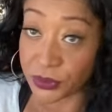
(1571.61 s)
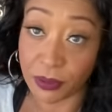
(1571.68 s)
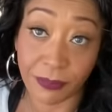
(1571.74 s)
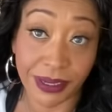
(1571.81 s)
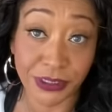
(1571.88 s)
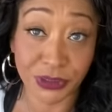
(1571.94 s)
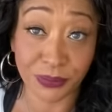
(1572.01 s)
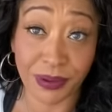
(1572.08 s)
Now
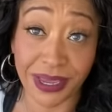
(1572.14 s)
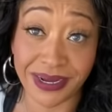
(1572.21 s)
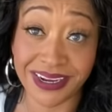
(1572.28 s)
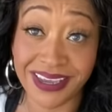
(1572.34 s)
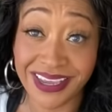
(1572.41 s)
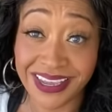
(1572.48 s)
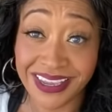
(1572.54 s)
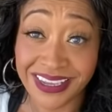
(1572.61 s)
mantra band
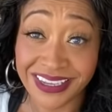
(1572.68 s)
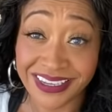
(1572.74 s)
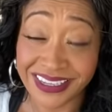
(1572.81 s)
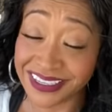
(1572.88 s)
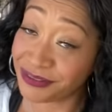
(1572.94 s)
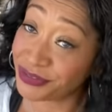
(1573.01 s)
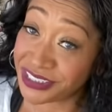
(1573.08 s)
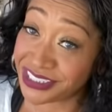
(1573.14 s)

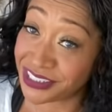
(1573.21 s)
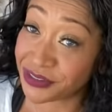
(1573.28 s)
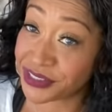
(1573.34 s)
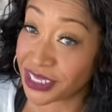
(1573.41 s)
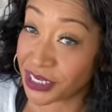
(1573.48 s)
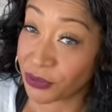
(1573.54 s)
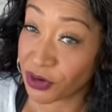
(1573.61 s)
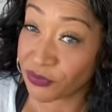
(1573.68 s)
retails
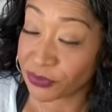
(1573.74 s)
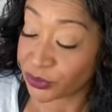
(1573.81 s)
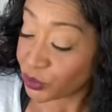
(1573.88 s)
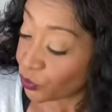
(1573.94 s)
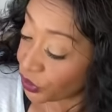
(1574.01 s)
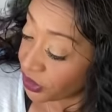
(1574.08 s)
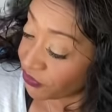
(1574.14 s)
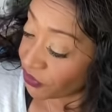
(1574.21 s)
anywhere from
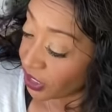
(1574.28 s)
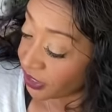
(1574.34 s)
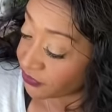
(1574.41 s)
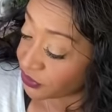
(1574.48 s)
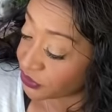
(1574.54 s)
25 to